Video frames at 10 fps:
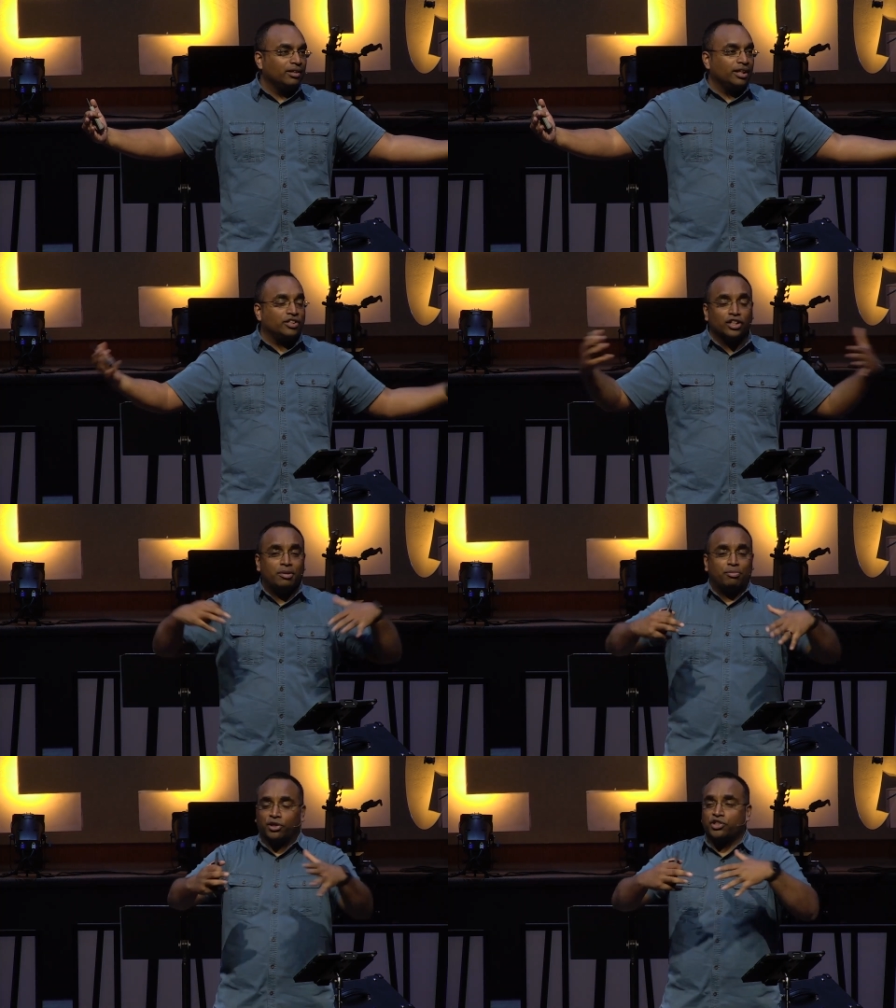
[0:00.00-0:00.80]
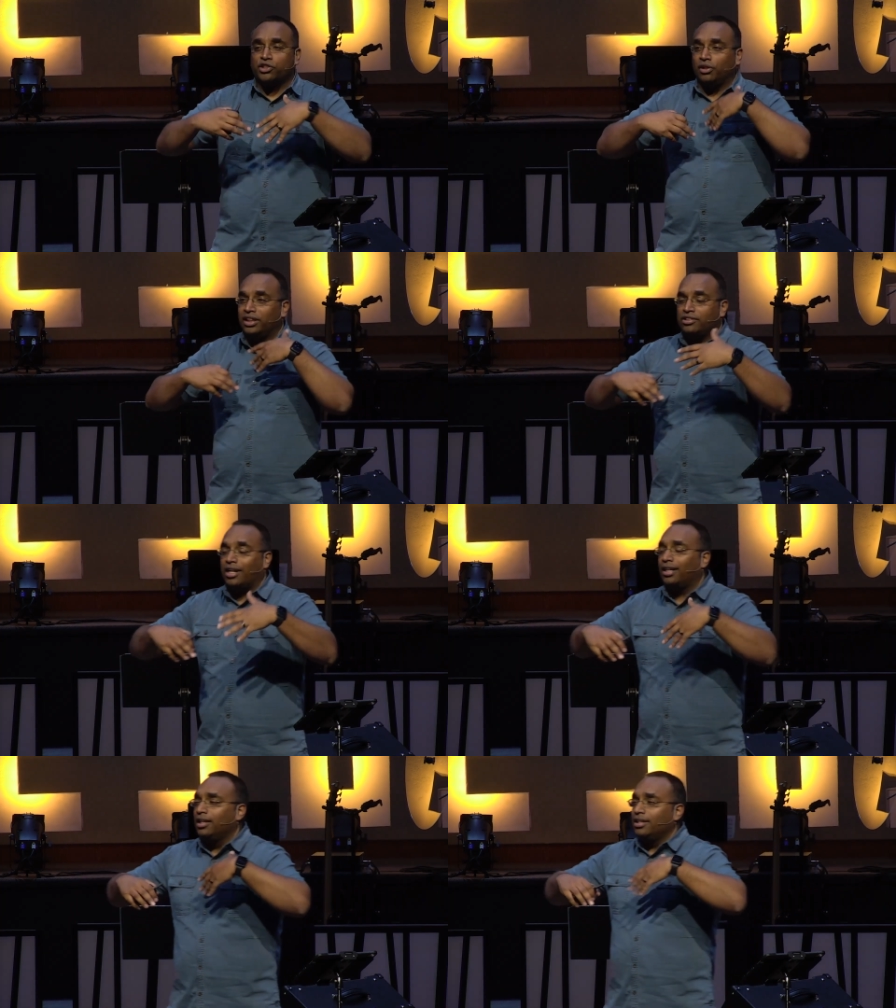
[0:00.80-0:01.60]
It's going to be personal. It's
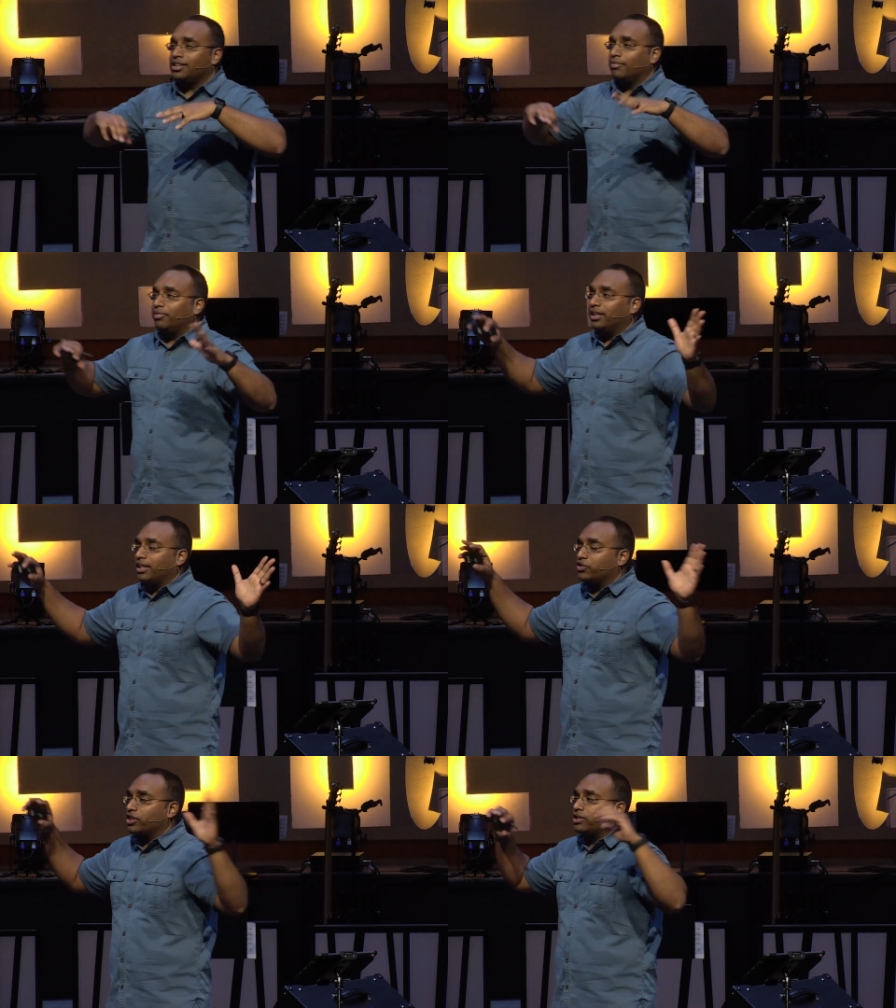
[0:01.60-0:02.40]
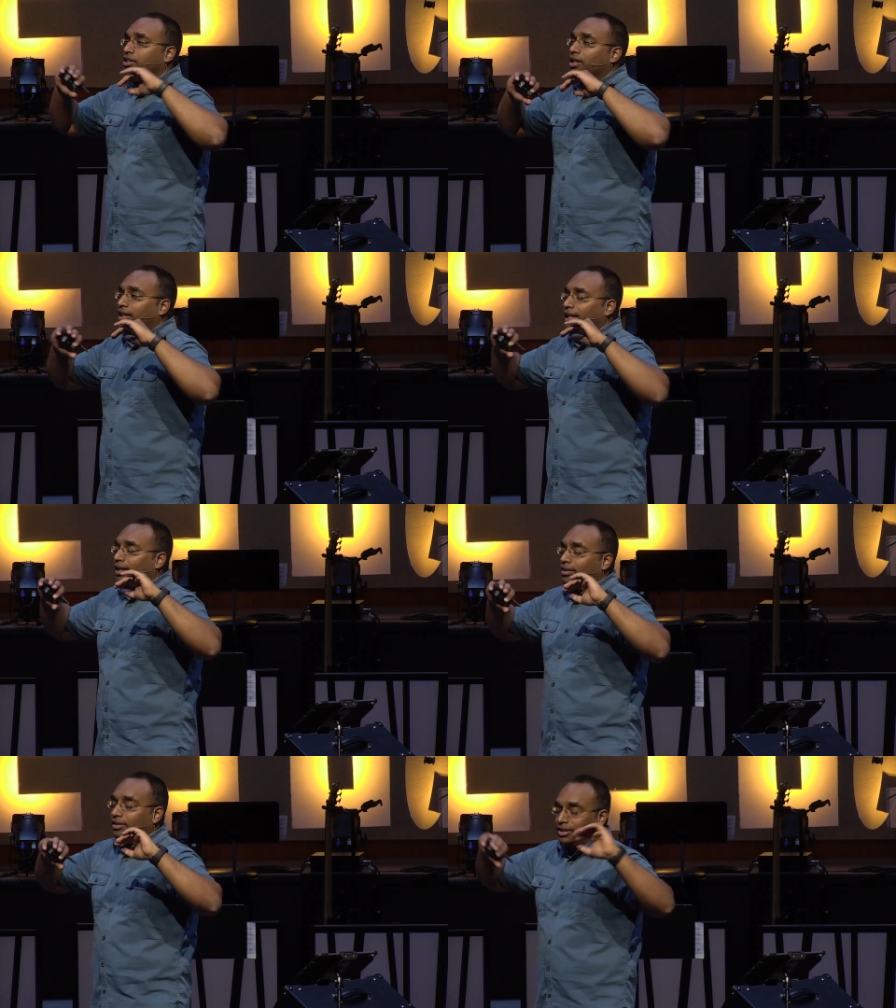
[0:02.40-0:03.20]
not something that's just
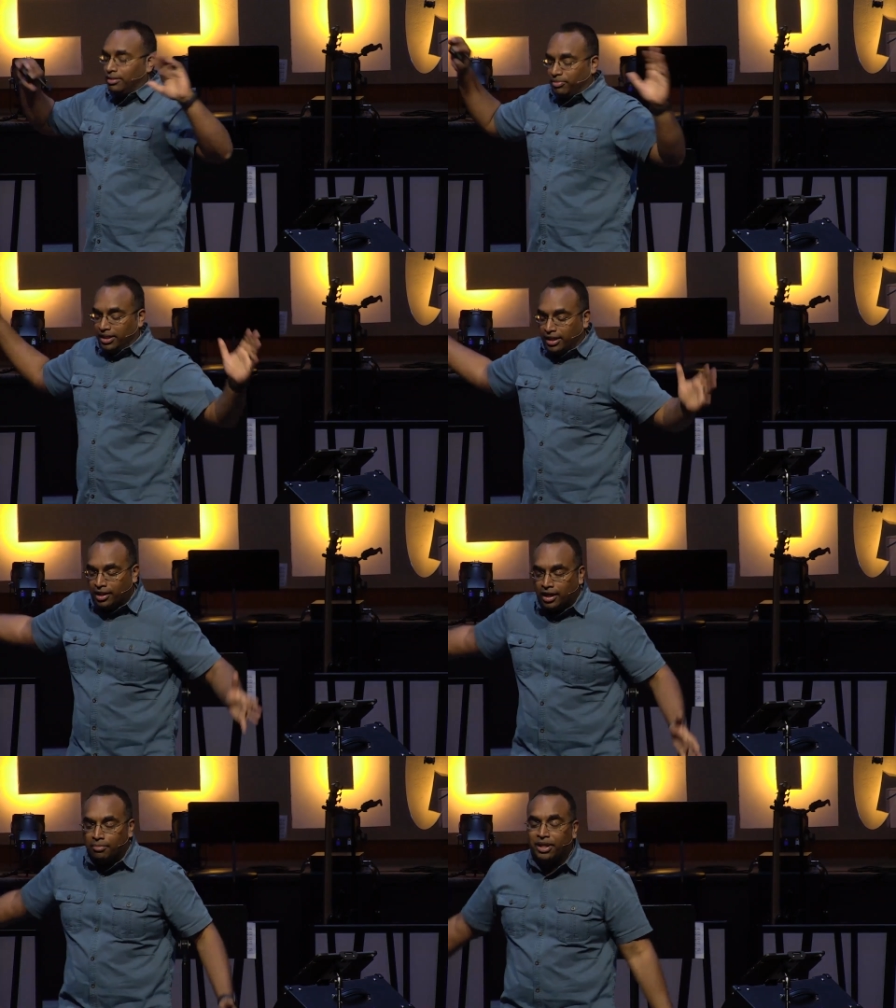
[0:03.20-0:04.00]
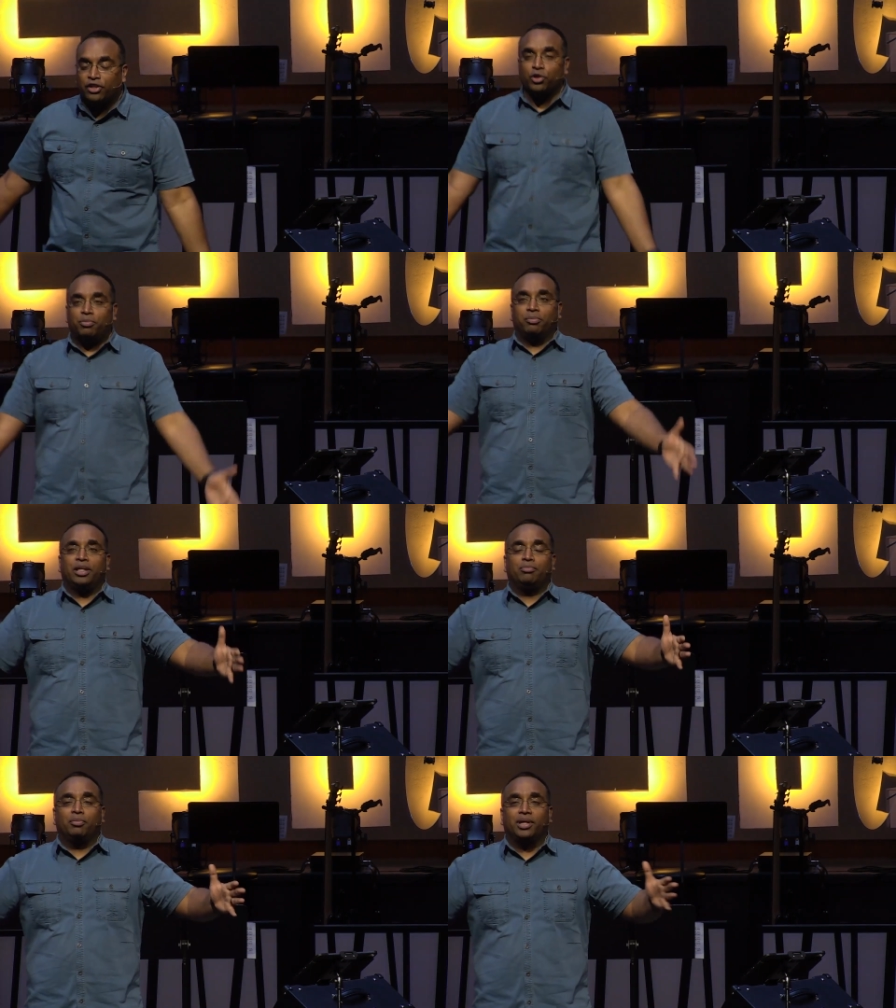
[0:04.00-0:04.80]
something that a big group of
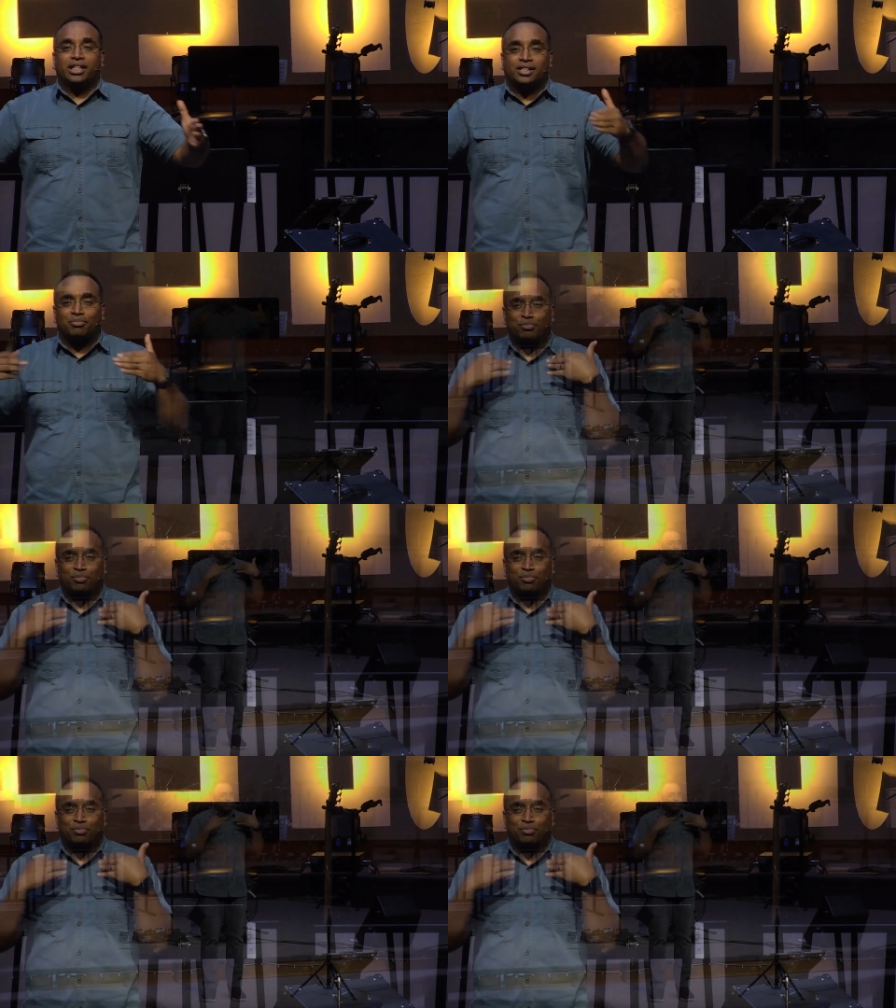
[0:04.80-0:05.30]
people, but it's something